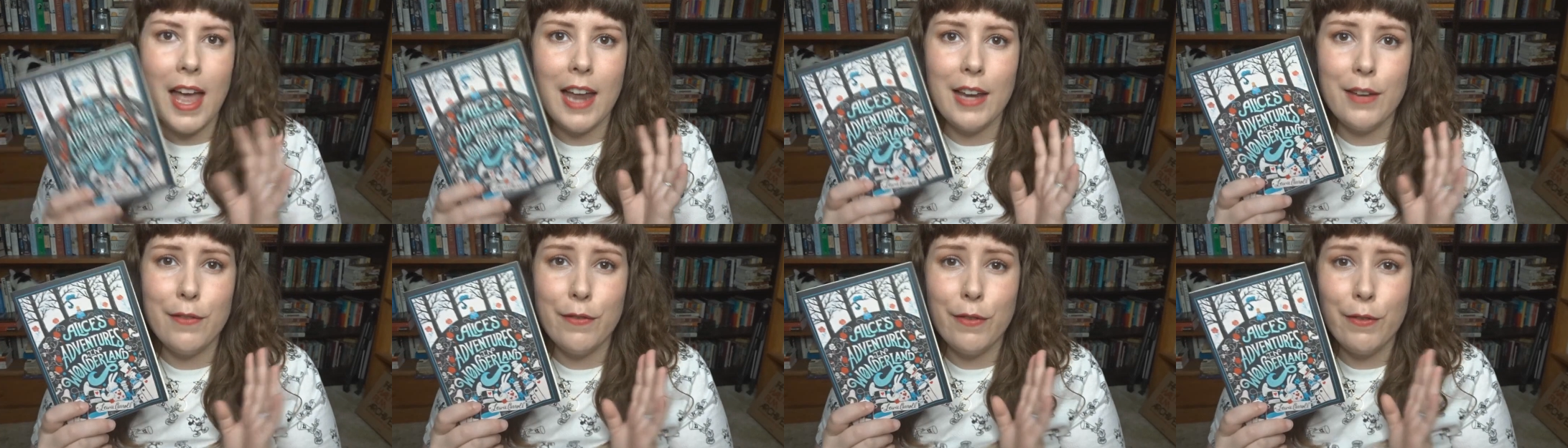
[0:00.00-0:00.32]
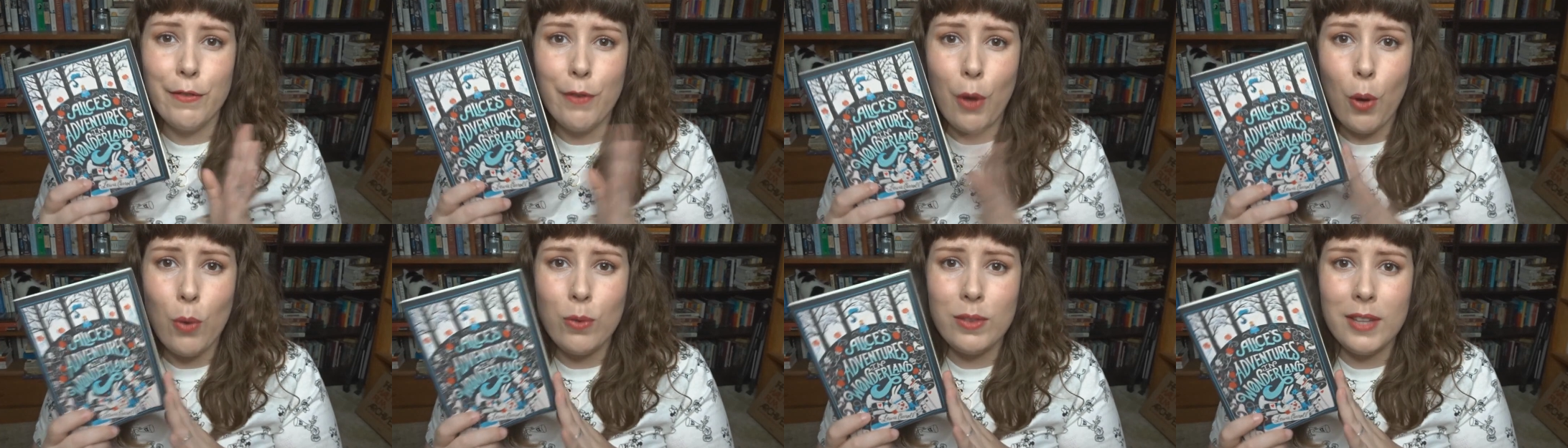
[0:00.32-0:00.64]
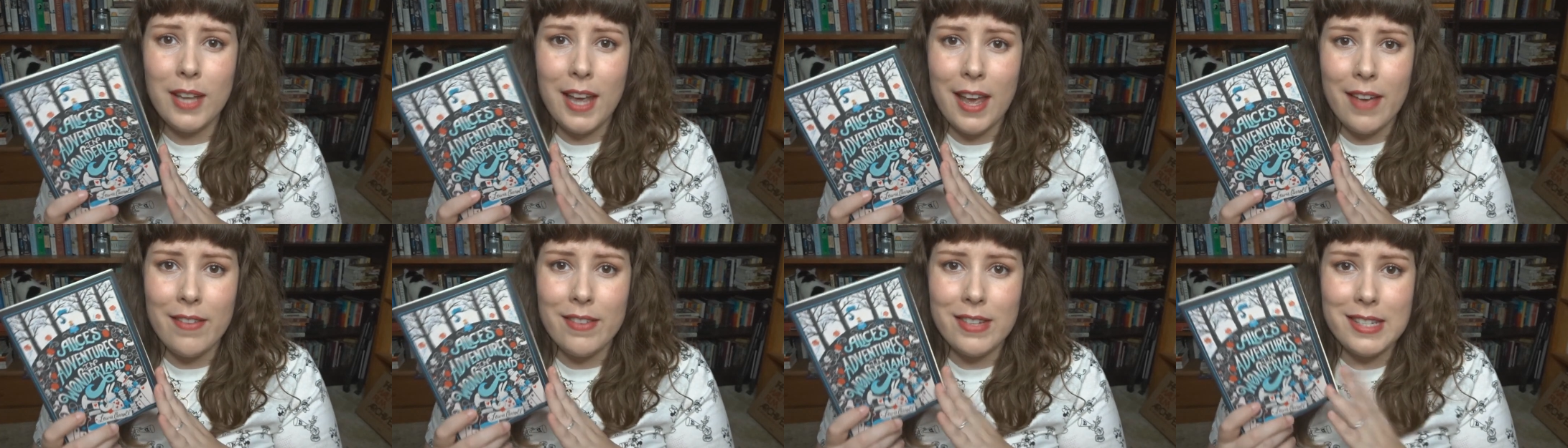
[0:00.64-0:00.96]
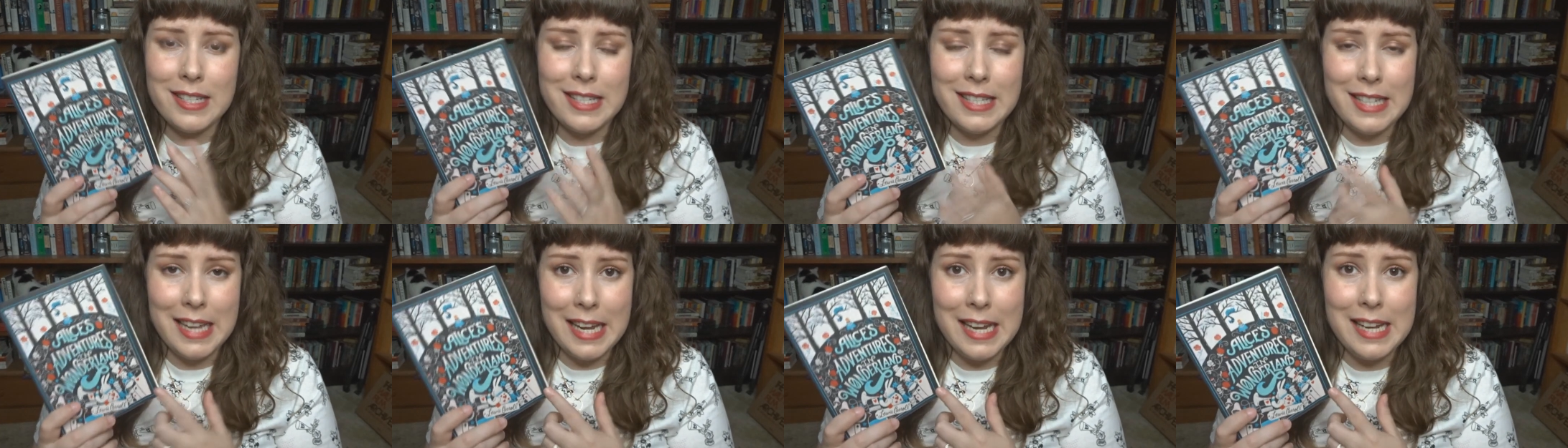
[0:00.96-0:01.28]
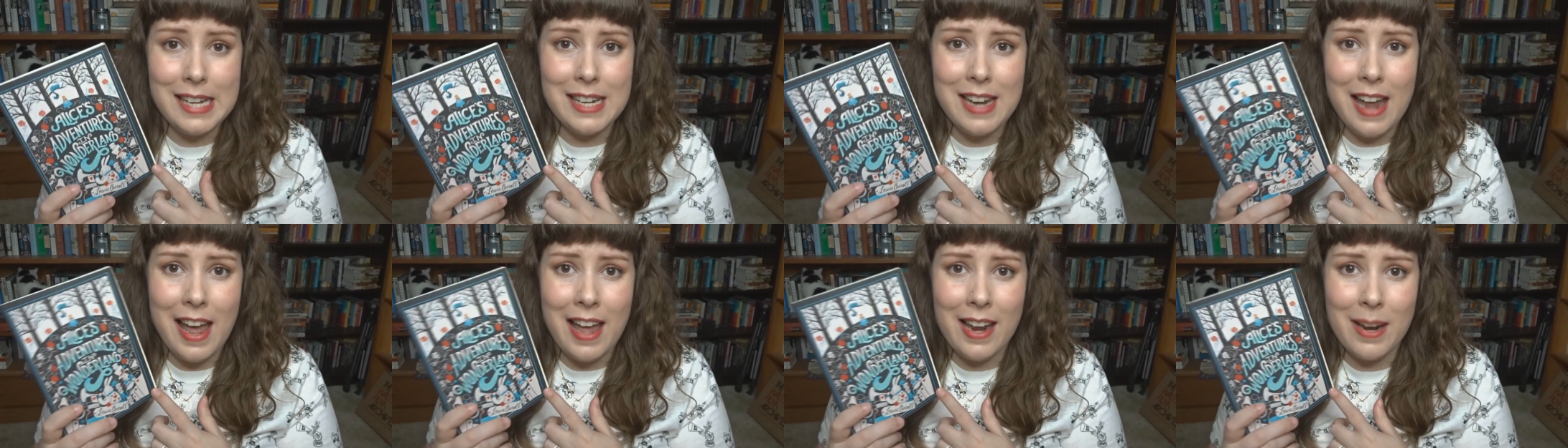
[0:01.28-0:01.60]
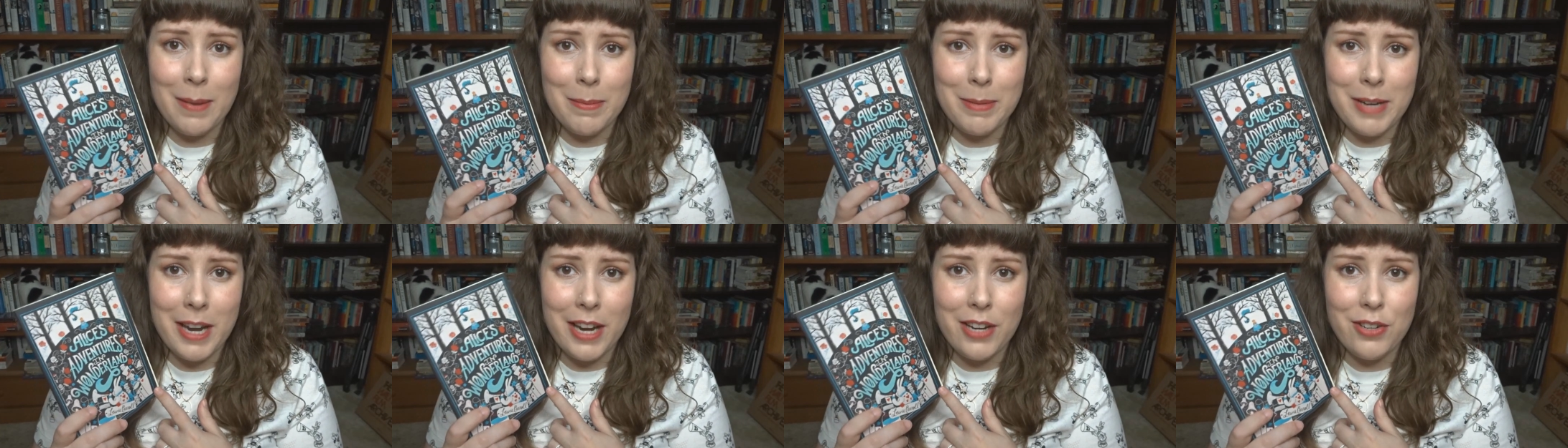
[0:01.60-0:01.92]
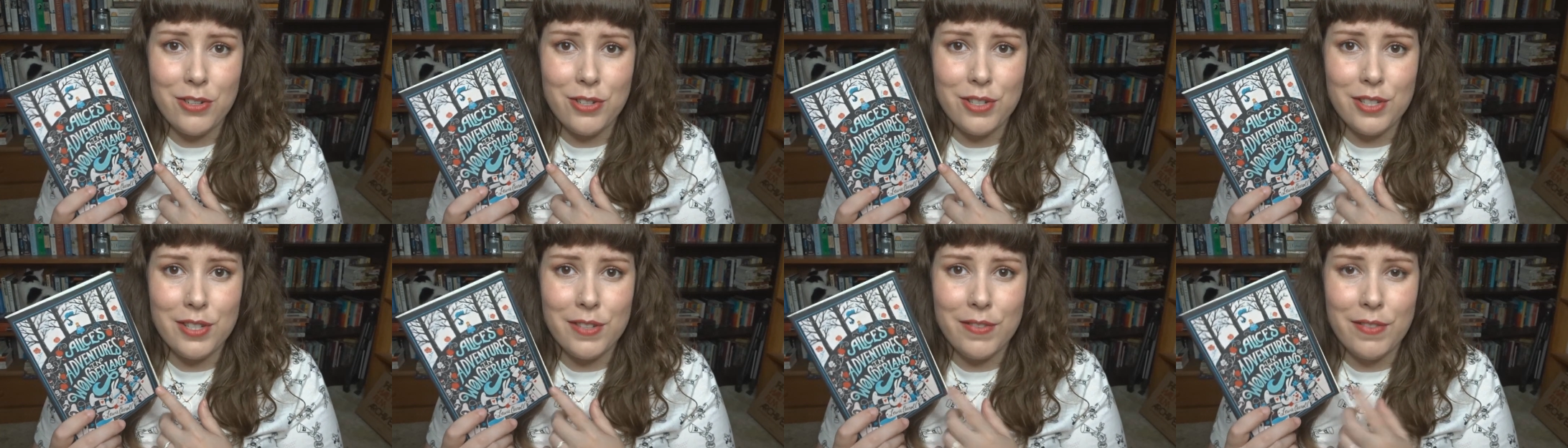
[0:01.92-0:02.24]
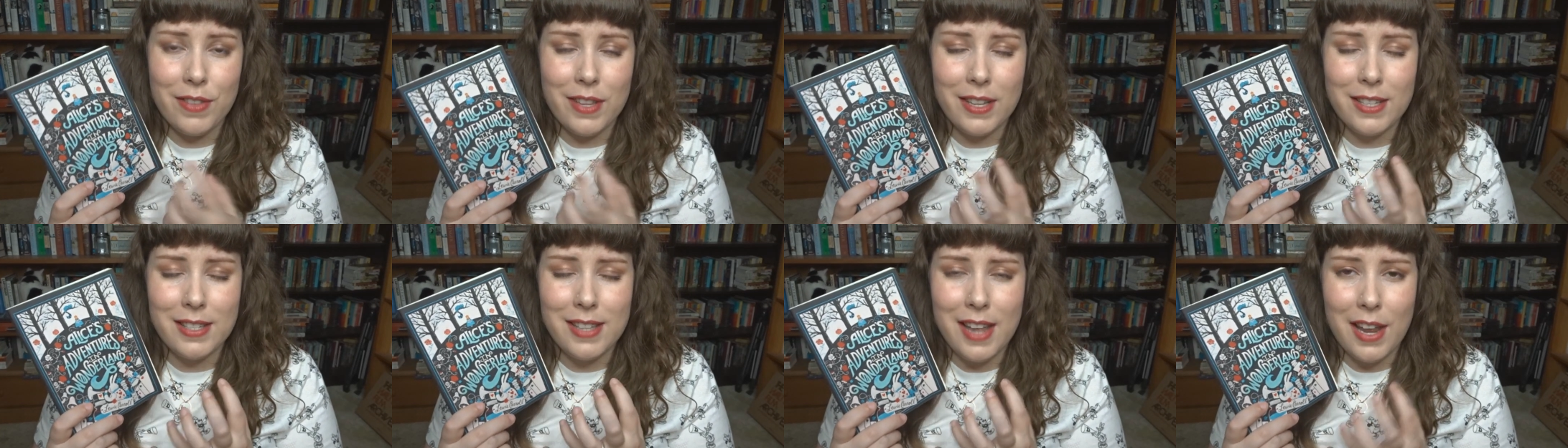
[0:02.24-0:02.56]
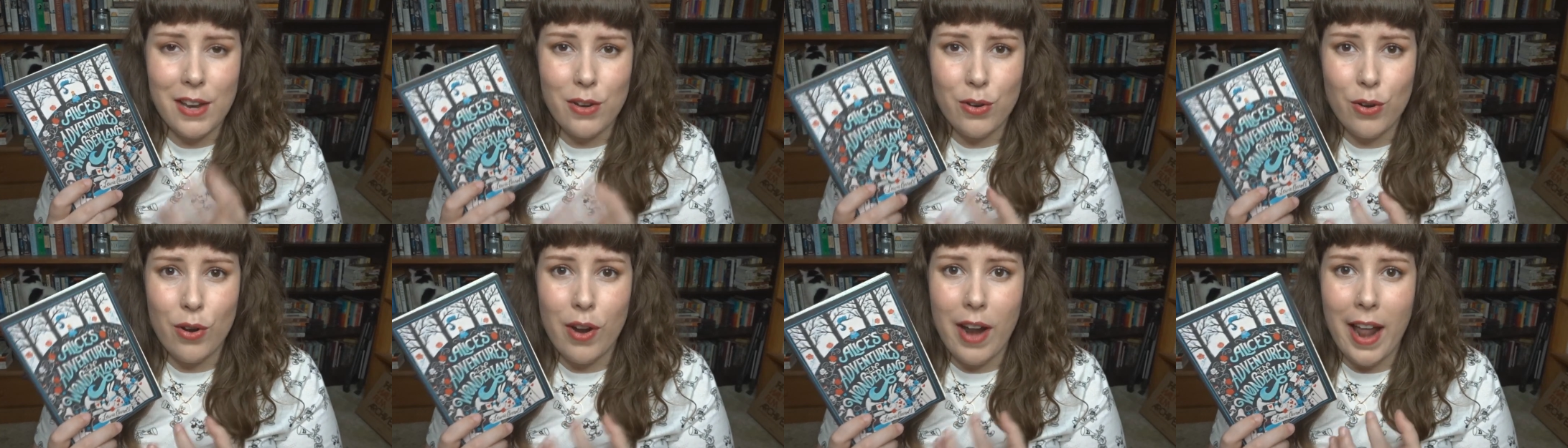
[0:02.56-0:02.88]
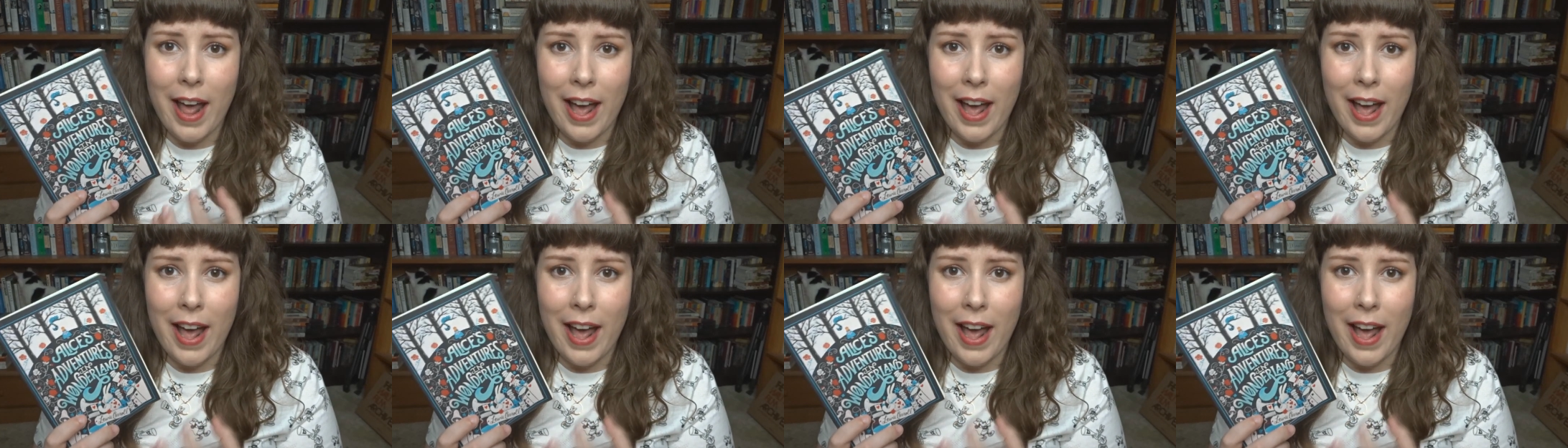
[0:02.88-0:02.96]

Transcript: And if you've only ever seen adaptations of this and not